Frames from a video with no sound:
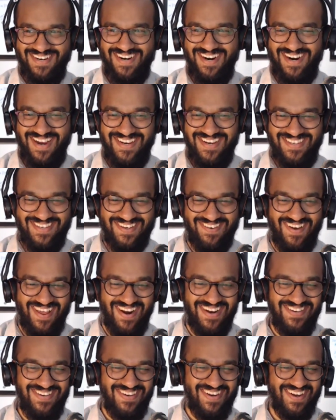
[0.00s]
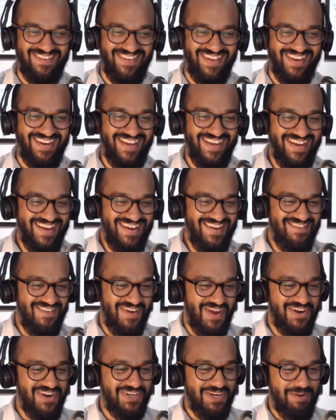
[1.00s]
Right? So why don't you come in
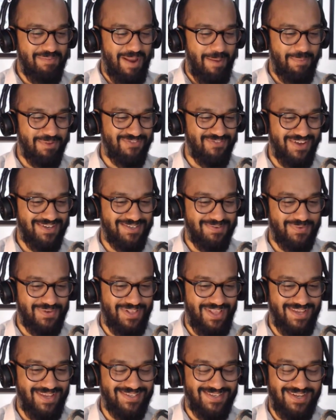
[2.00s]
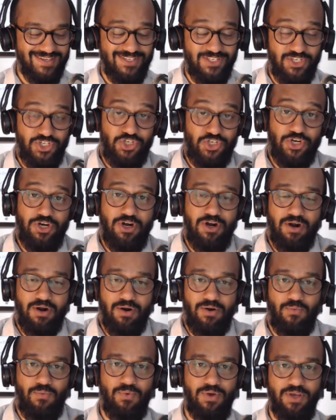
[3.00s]
and help us find some clients? I said, sure.
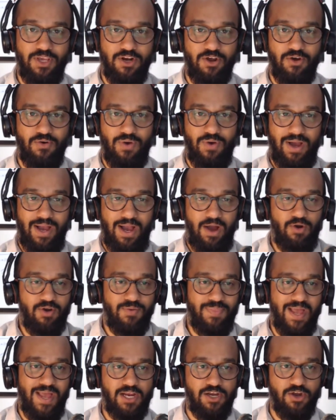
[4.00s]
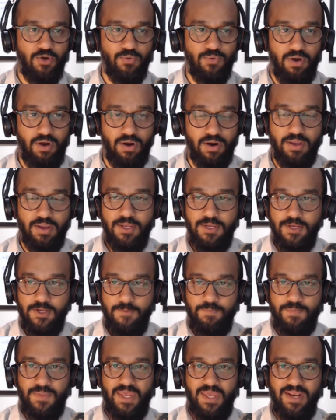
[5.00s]
Well, how could that go wrong?
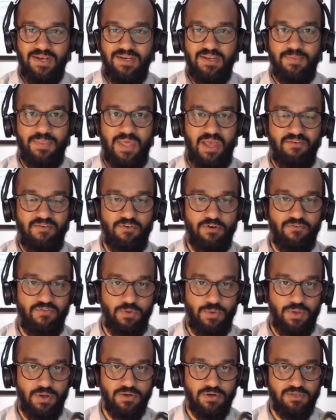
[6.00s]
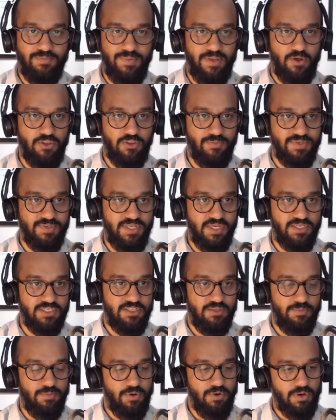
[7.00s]
And I did that for a few years, made all the mistakes in the
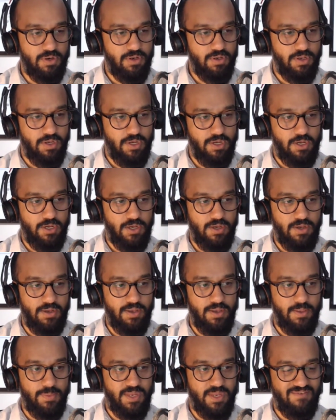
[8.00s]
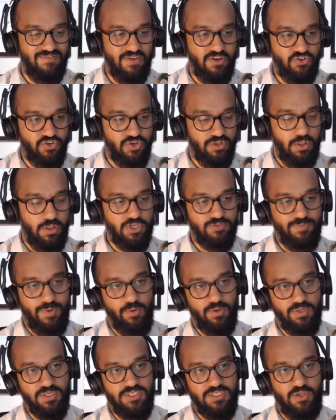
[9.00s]
book, and then eventually launched my own
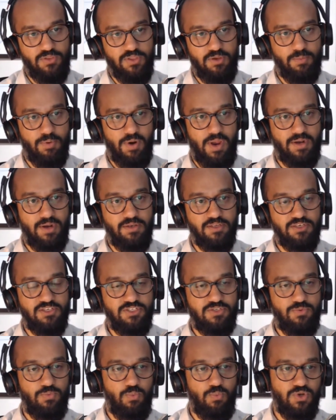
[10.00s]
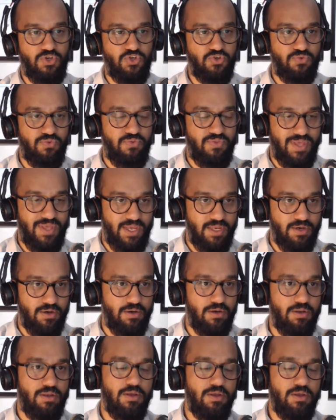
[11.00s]
consulting practice, which then